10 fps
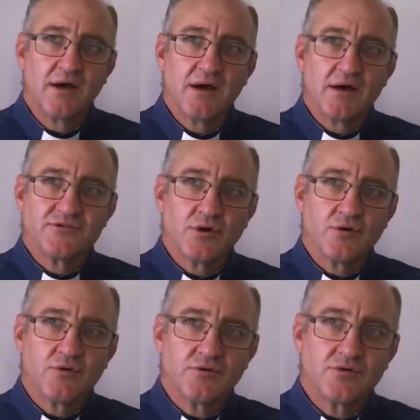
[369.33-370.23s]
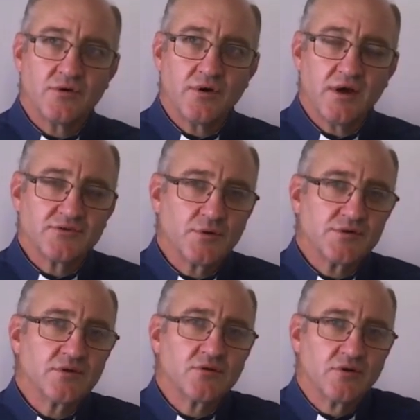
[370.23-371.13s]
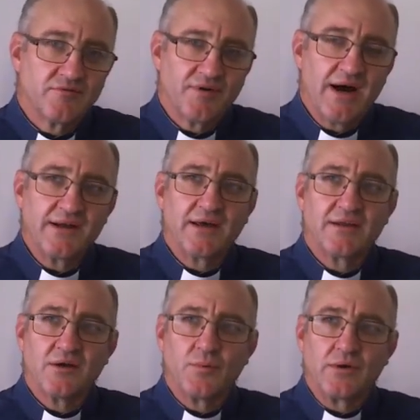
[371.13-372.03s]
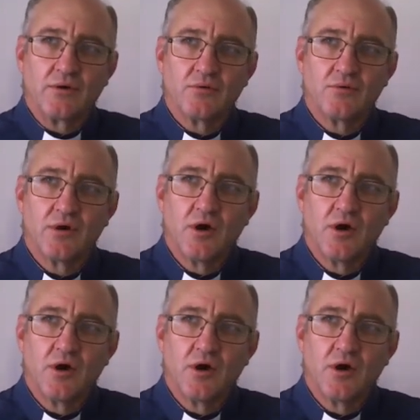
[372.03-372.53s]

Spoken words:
And so it's on Good Friday that we know